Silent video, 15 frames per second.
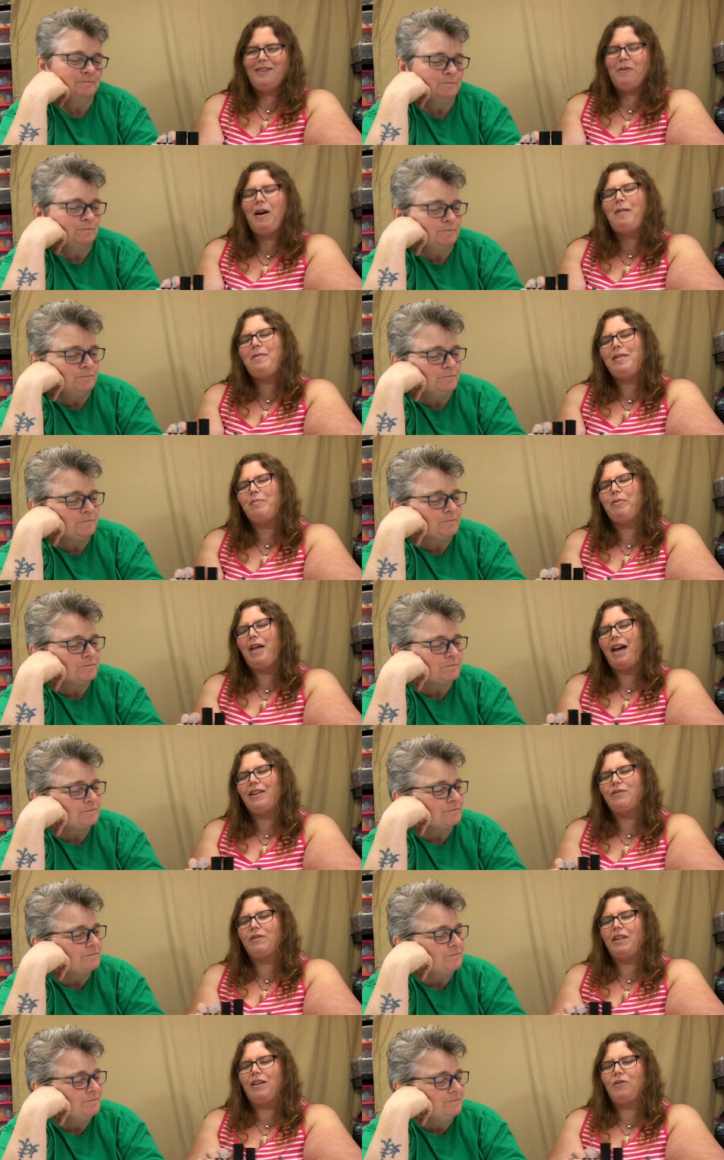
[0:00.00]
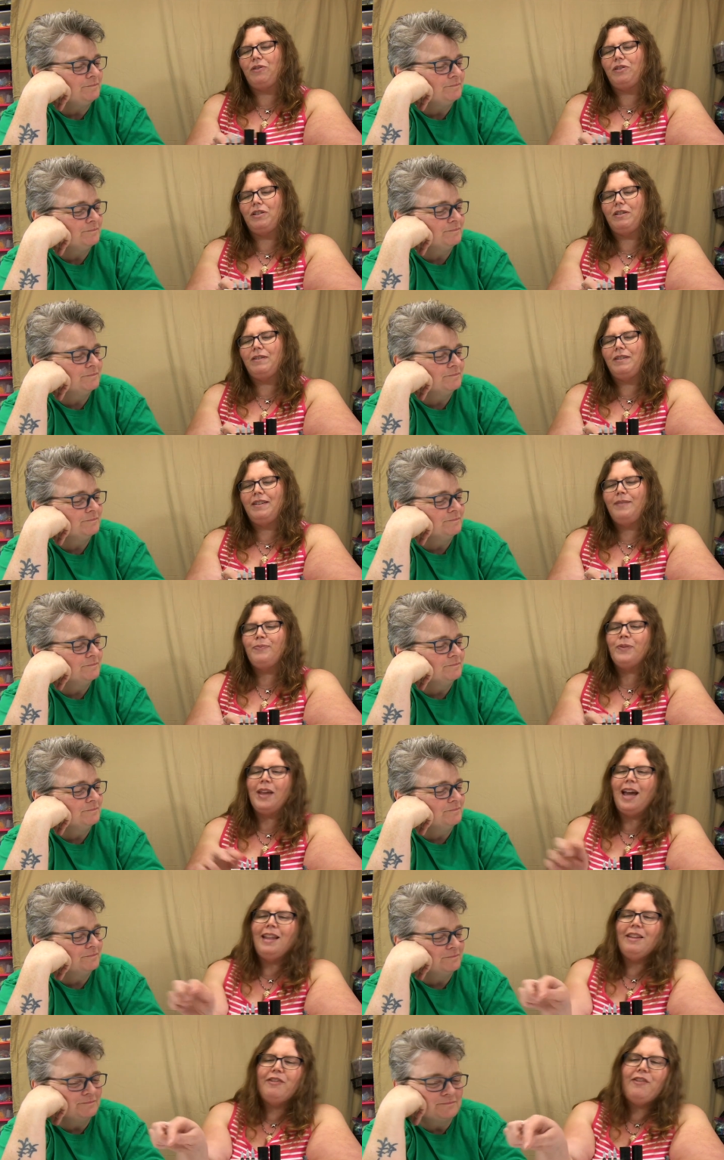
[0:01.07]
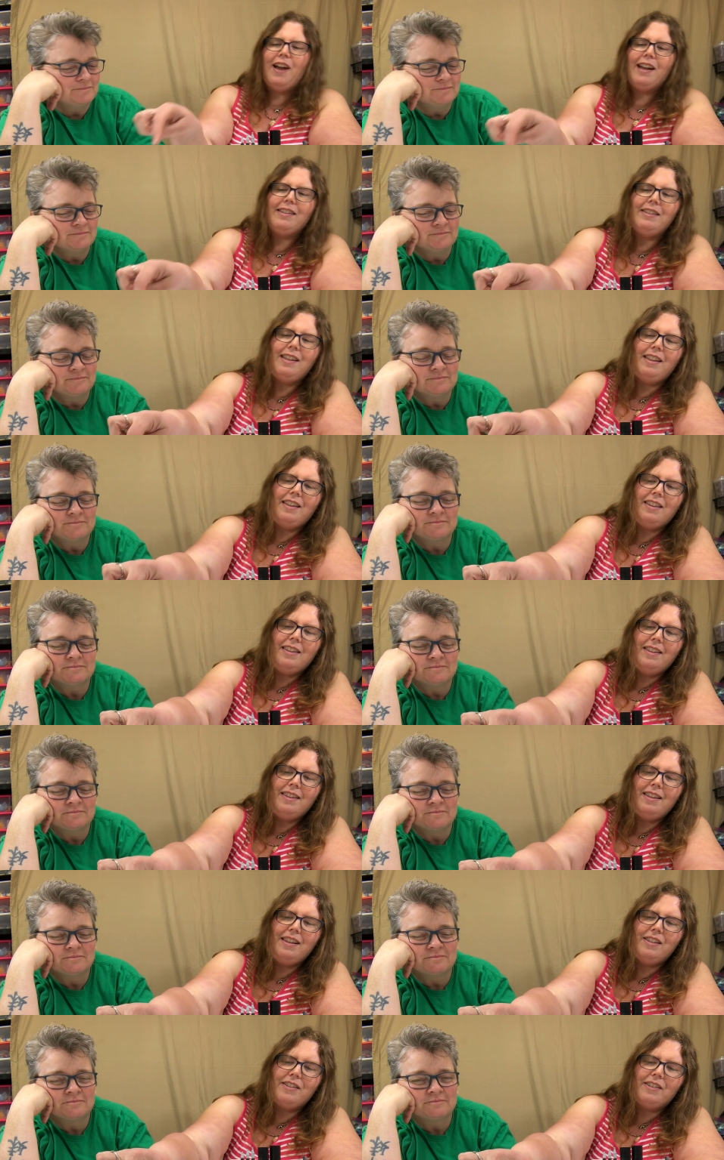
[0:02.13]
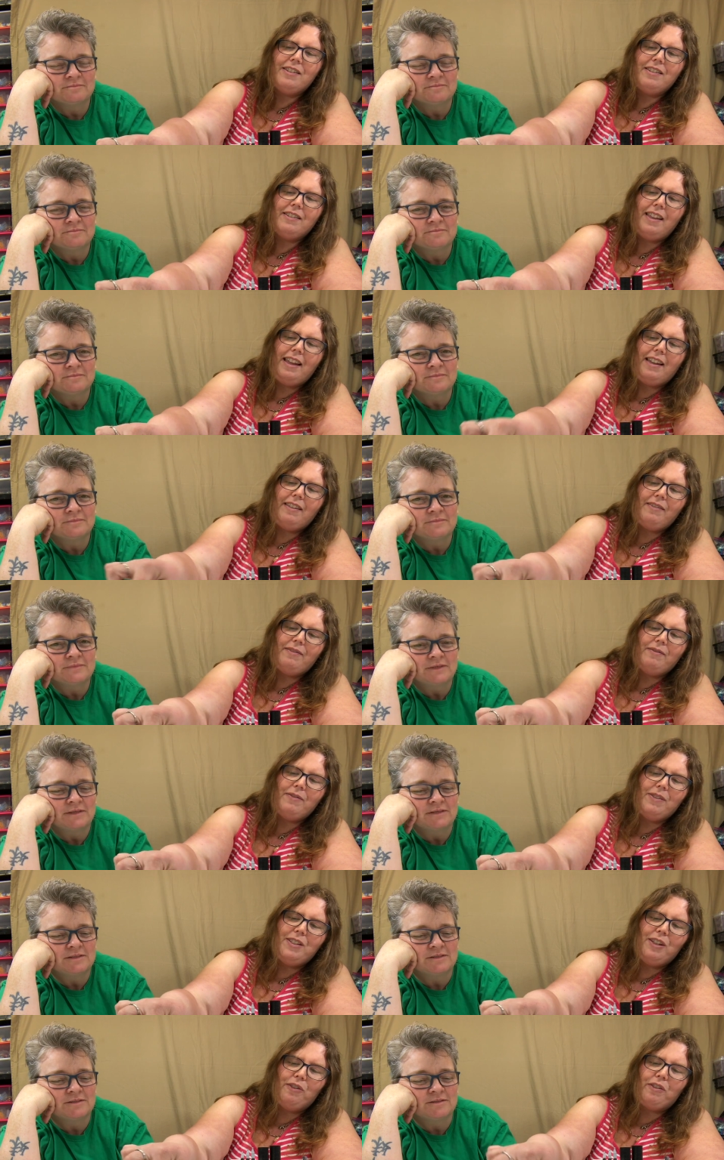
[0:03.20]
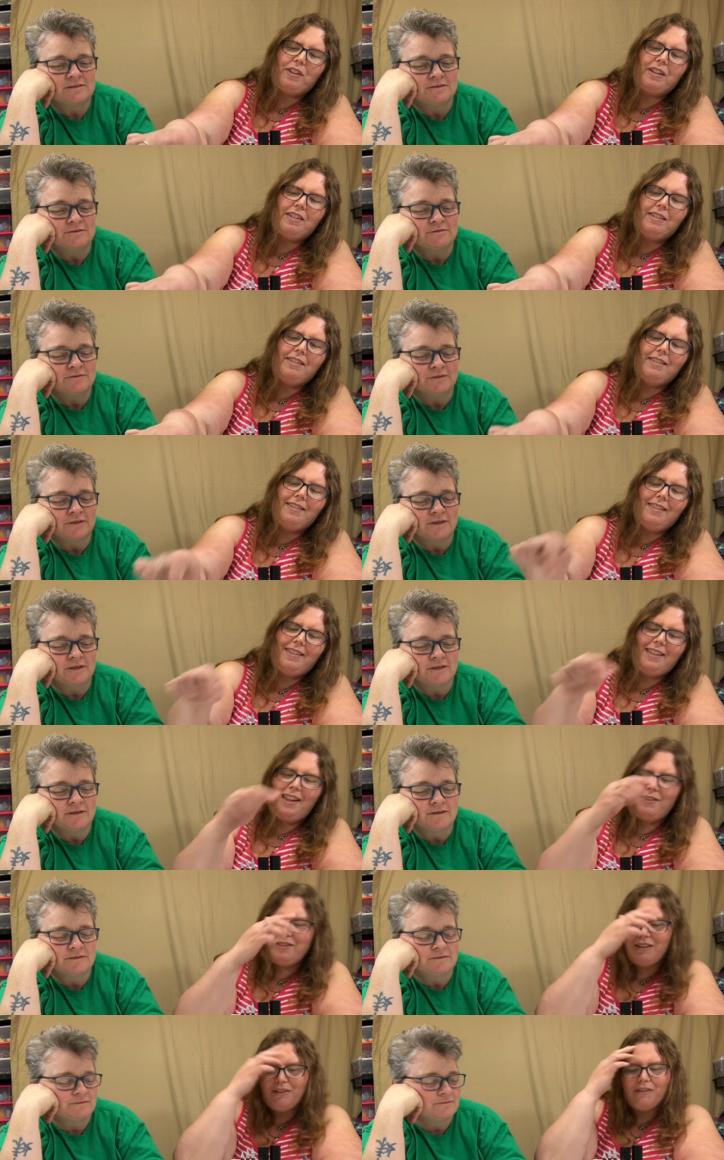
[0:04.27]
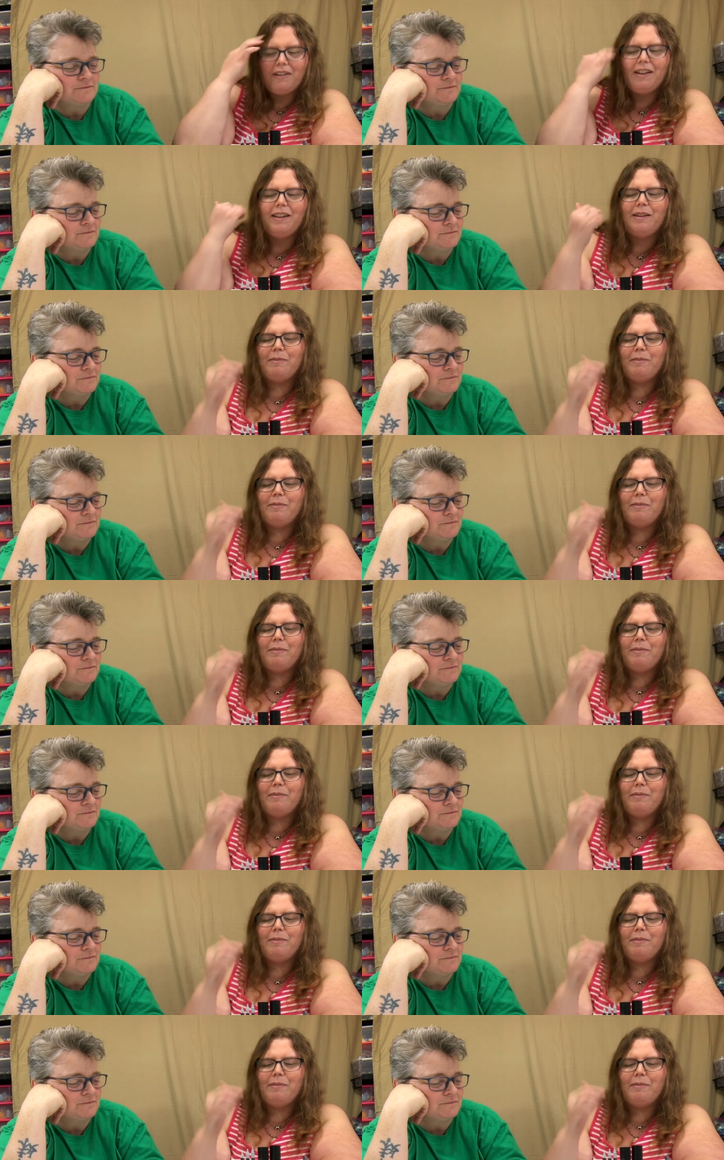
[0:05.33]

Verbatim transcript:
Speaker 1: Well, I mean, the plaque's really cool too. And the fact that these are like silver, silver yeah. they have silver on